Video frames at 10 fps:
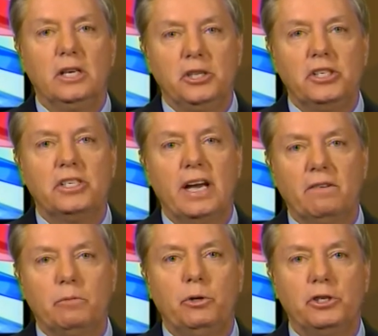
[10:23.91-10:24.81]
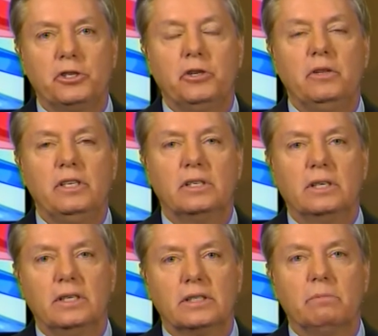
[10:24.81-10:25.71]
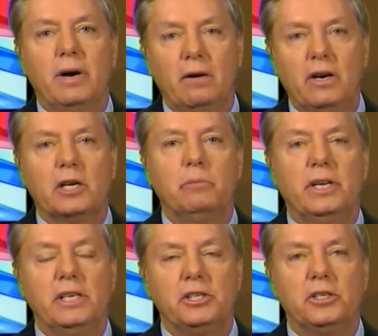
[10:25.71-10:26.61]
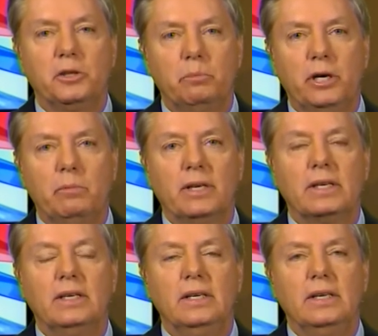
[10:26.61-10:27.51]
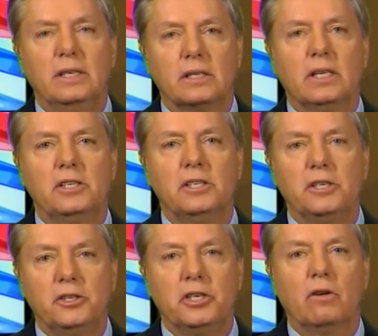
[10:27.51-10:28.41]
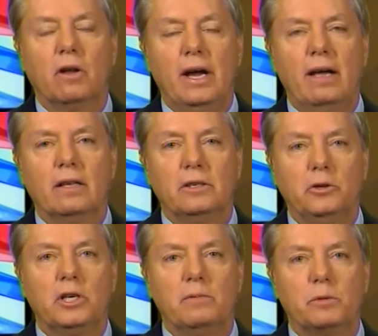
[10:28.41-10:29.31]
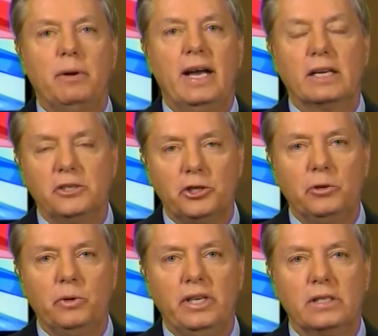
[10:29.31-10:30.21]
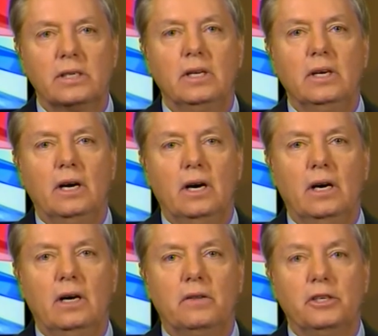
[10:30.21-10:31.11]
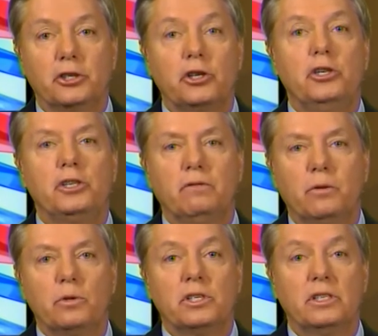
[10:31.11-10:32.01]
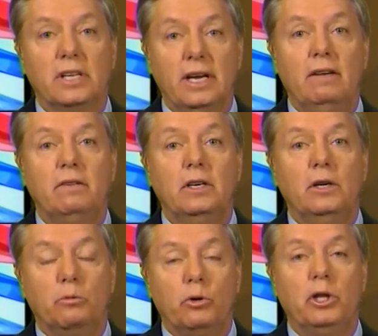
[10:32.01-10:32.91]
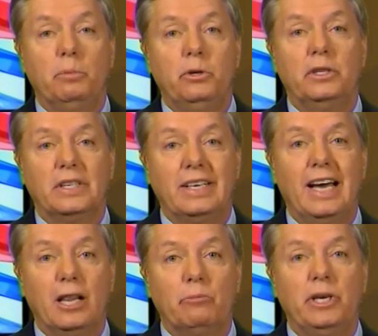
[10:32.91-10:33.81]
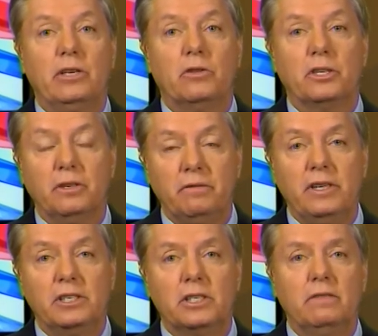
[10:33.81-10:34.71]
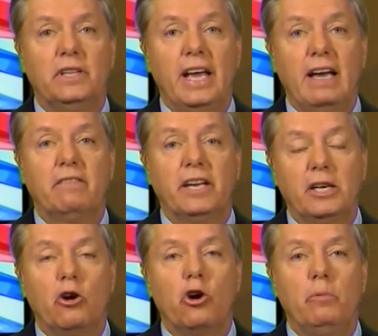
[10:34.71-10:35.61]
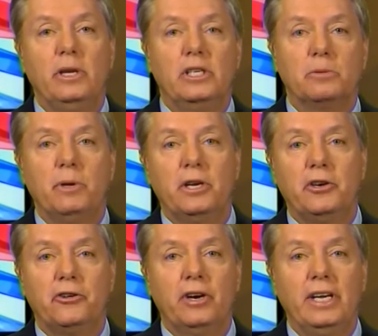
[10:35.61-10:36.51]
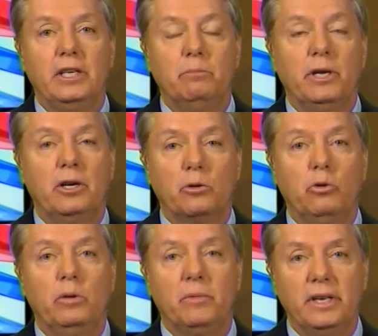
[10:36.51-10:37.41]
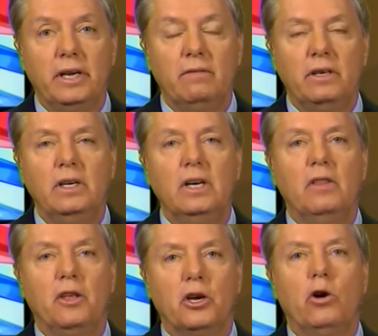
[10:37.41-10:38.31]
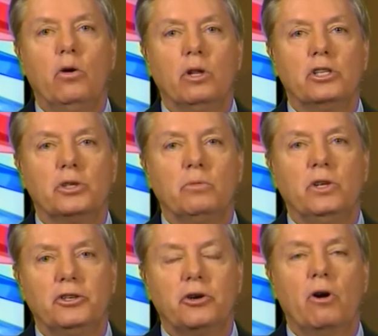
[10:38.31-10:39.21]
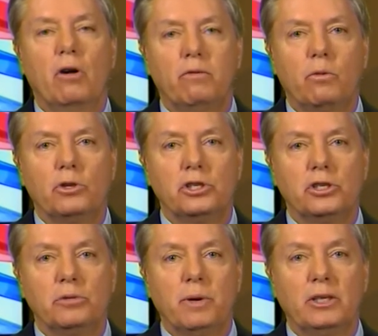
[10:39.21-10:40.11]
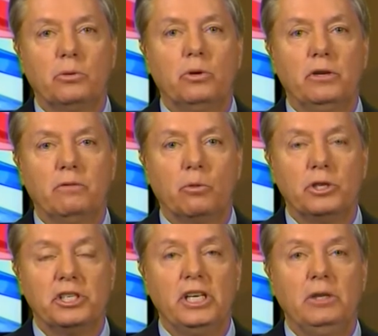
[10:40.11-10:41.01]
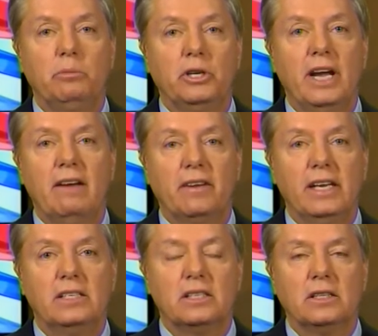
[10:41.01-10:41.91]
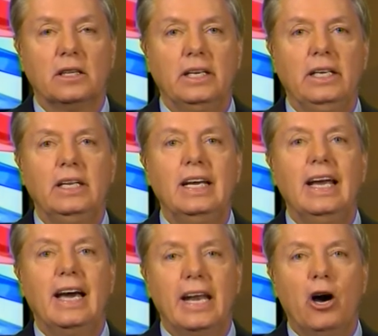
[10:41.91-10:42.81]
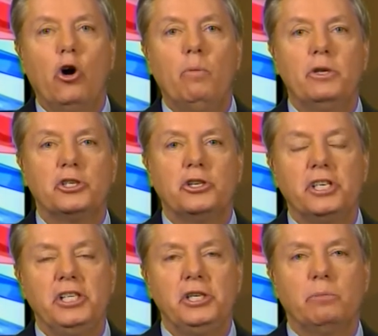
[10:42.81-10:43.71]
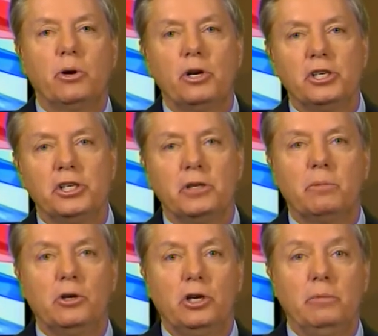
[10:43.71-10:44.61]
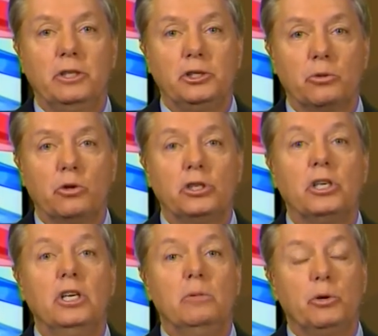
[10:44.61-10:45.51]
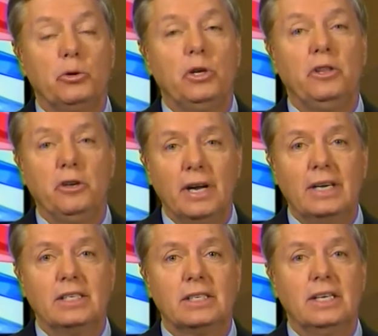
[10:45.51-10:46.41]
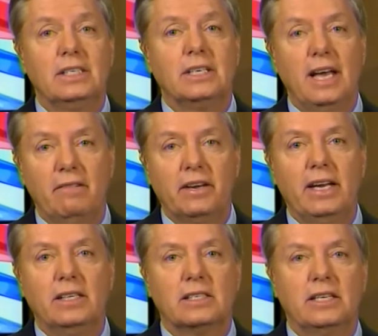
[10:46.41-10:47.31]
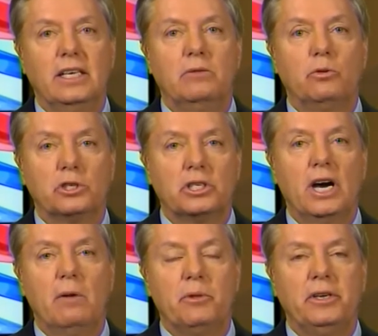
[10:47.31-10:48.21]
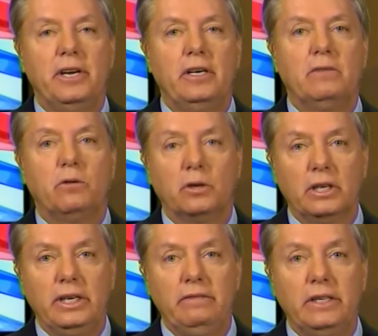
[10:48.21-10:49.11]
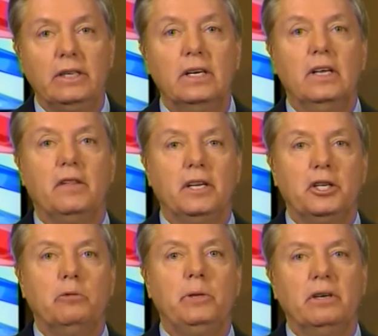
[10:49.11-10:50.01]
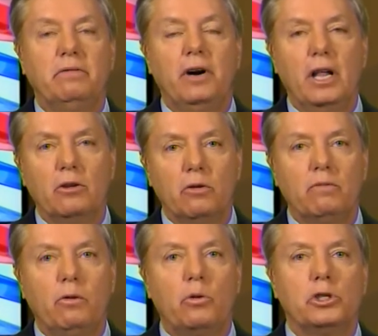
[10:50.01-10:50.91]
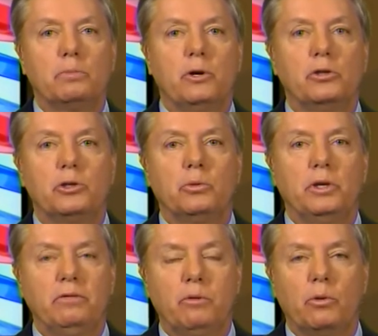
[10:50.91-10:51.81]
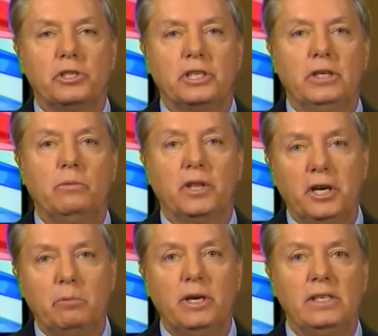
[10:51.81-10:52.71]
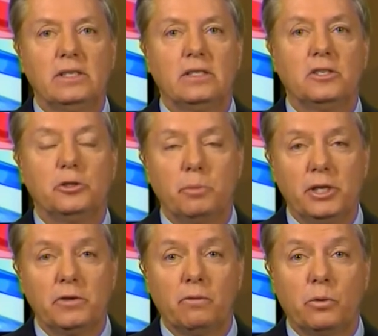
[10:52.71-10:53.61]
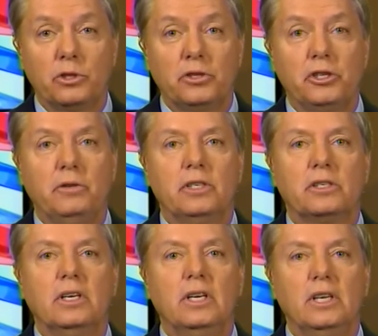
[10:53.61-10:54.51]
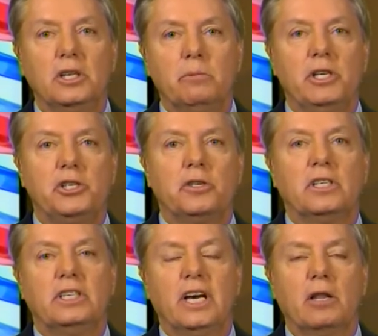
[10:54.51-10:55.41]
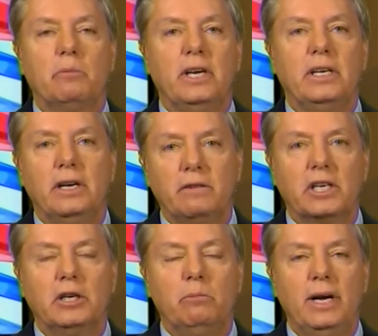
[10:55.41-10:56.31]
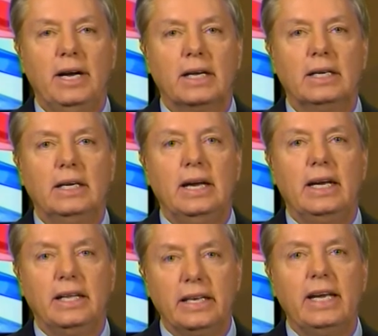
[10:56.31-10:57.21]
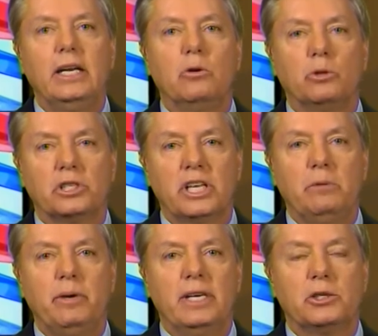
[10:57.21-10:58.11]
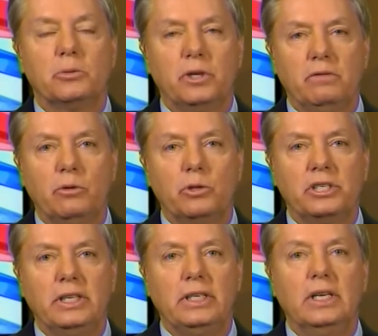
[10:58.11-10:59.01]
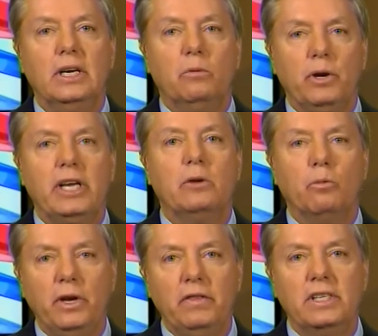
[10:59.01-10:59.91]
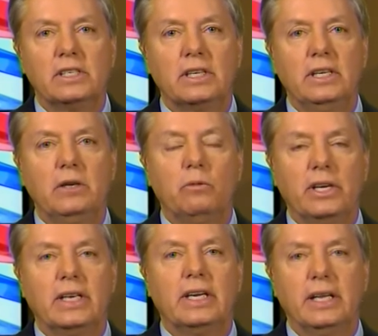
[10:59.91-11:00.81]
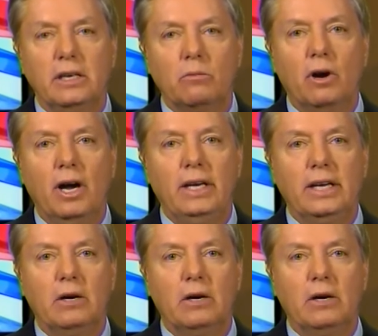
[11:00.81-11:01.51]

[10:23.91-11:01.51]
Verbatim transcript: You just have to push through these things. My recommendation to the public is listen to General Allen, who comes back in two weeks. Uh, the surge of forces have really put the Taliban on the defensive. The Afghan army is better trained and better equipped than ever. The goal is to withdraw our forces by 2014, put Afghans in the lead, and I hope a strategic partnership agreement, George, between the United States and Afghanistan will stop the narrative we're leaving that there'll be a follow-on force post-2014 with air bases and special forces units to make sure the Taliban never come back and that NATO will stay past 2014. We can win this thing. We can get it right.